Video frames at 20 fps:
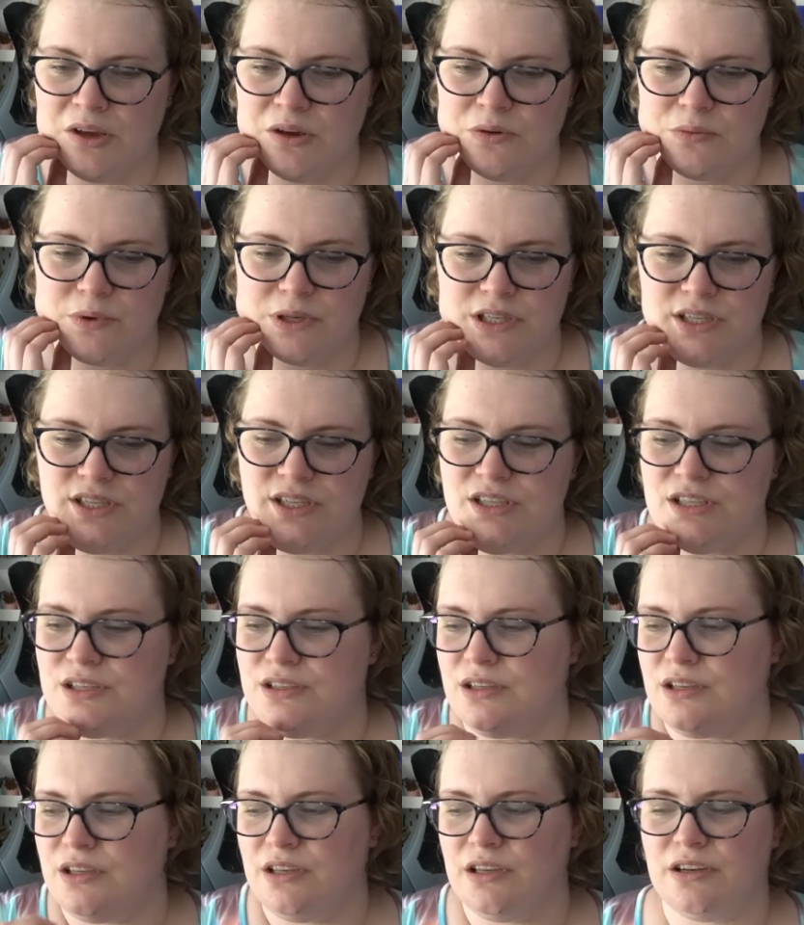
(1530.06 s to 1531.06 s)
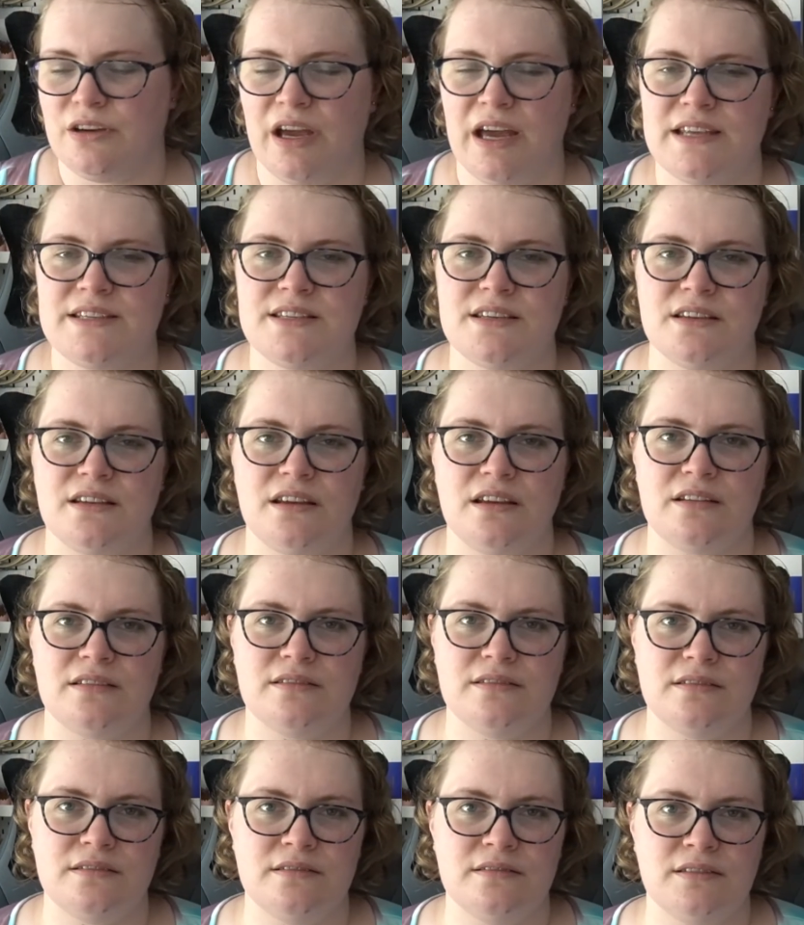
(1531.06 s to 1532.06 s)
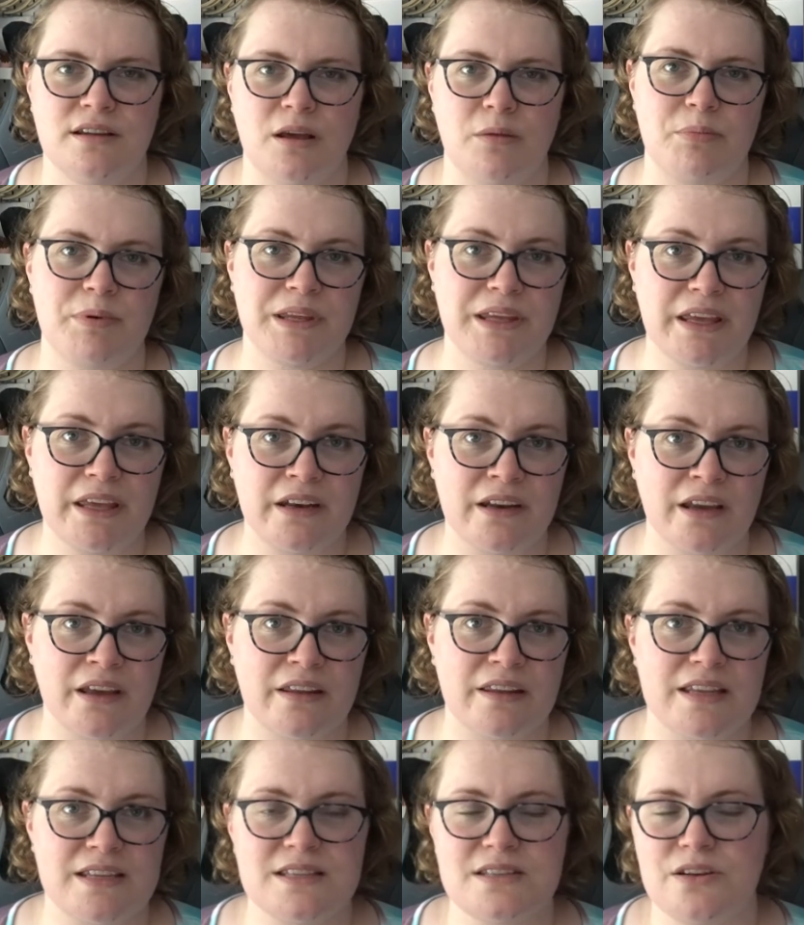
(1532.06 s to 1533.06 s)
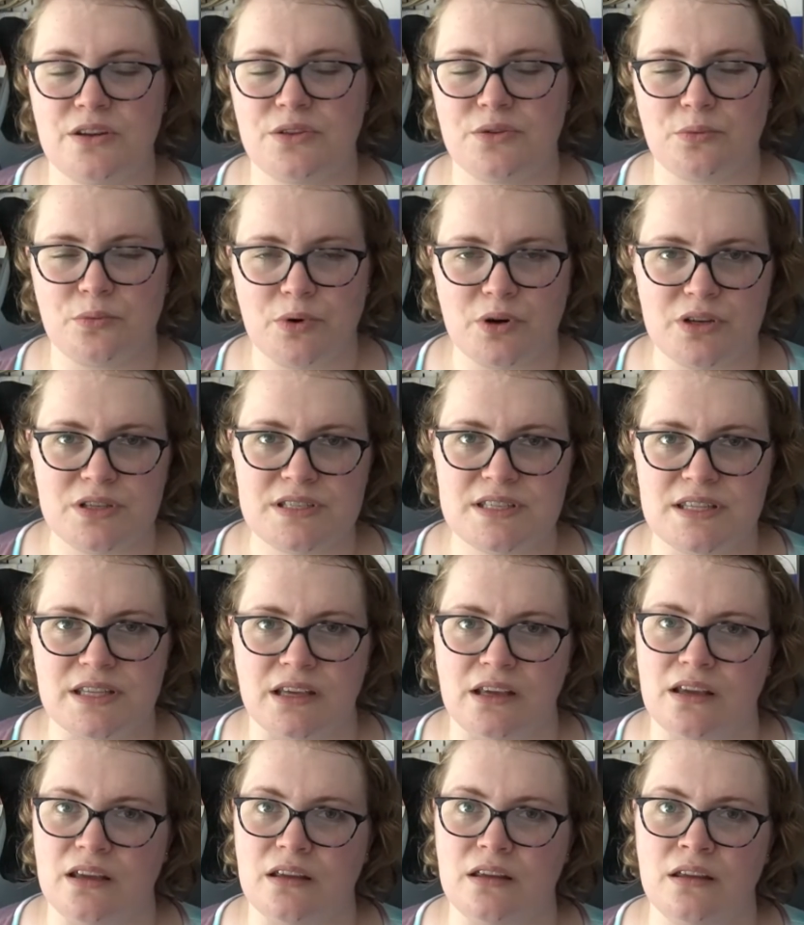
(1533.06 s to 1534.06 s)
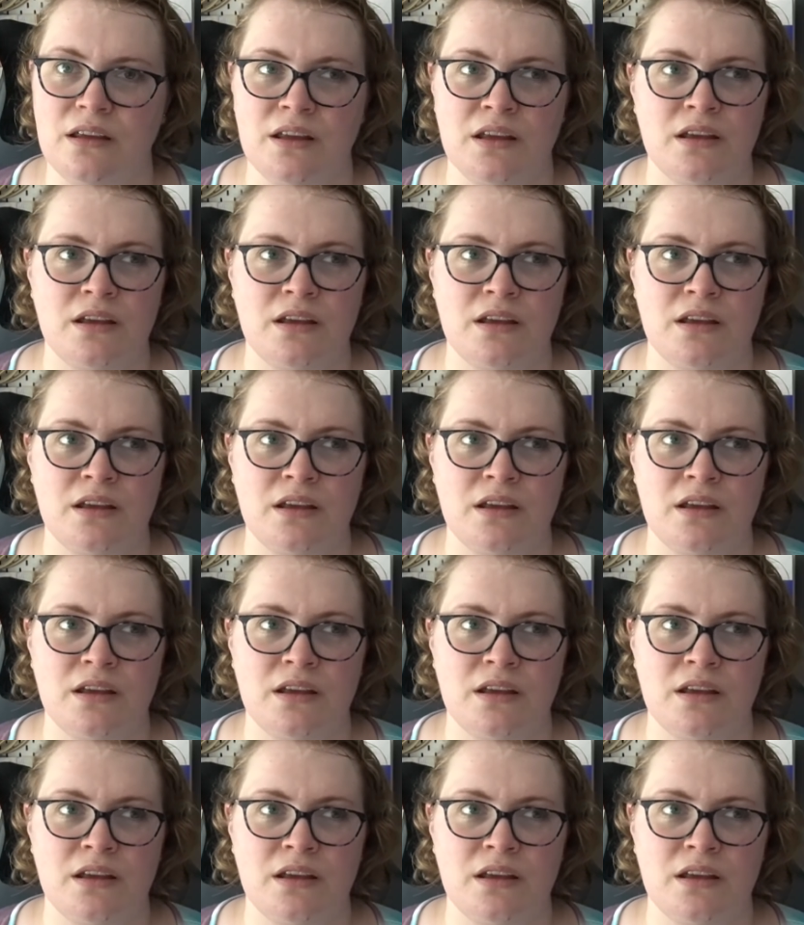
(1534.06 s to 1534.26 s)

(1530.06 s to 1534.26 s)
which, you know, as a beginner, that's not the worst thing.